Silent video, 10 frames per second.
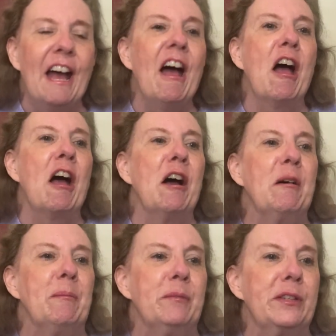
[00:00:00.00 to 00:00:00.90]

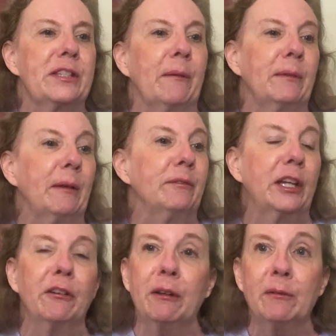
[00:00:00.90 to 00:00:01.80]
Sometimes they
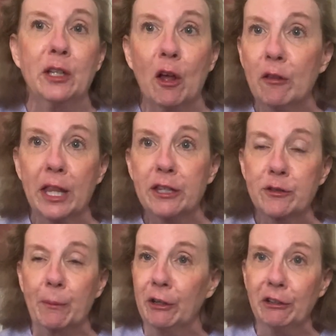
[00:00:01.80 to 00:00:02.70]
don't even know that
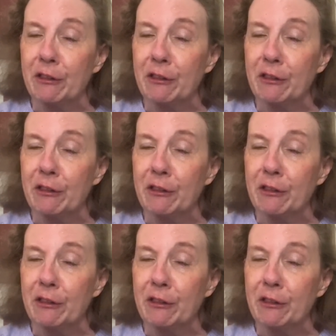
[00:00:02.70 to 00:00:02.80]
it's murder.